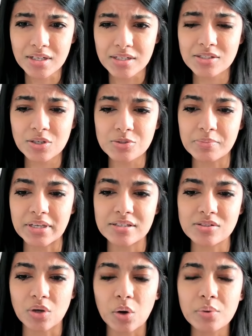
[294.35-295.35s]
Excuse me,
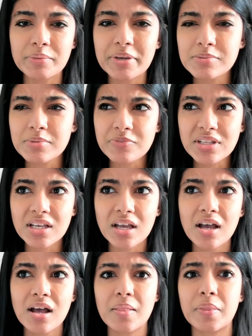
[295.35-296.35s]
because it makes me feel like
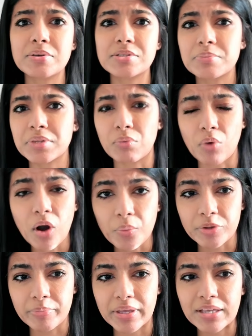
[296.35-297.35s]
there's something wrong
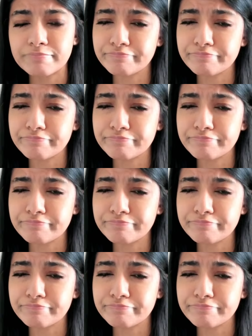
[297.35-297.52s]
with me.